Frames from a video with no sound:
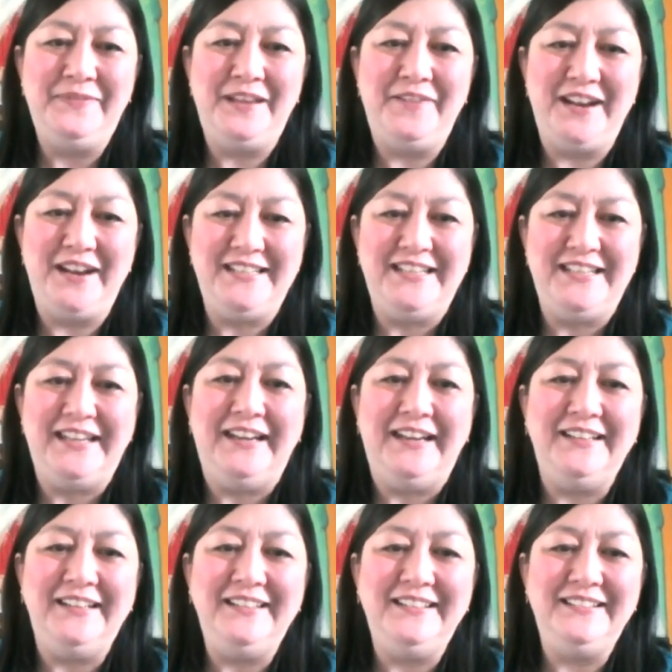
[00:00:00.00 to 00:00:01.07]
of an
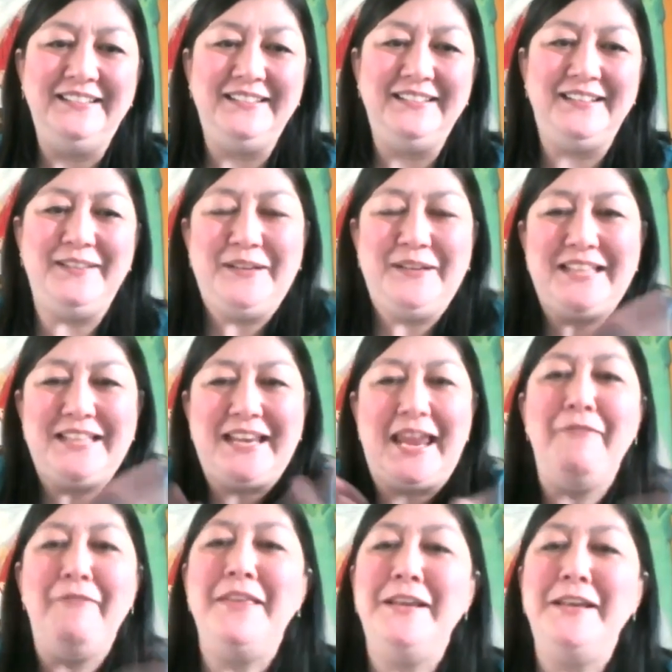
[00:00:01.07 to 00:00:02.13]
idea, where it's like
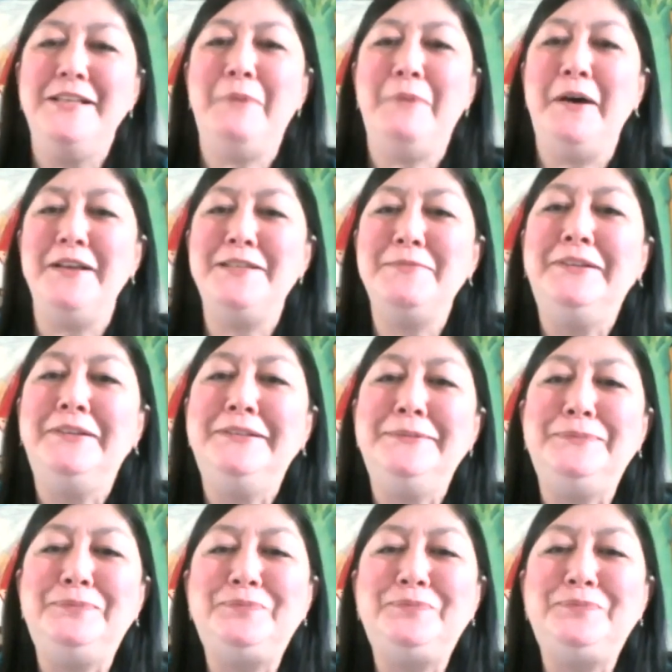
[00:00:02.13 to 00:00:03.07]
everything is possible